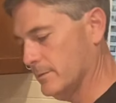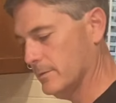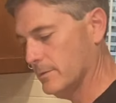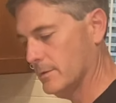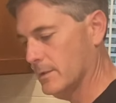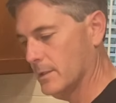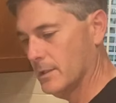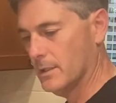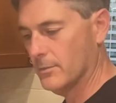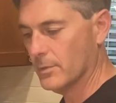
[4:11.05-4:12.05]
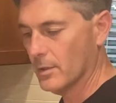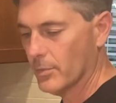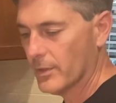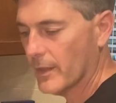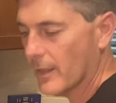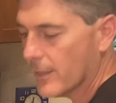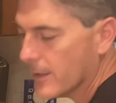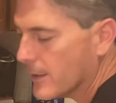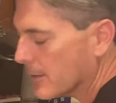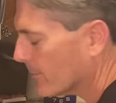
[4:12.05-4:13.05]
I'm gonna put that
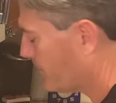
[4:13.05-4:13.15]
there.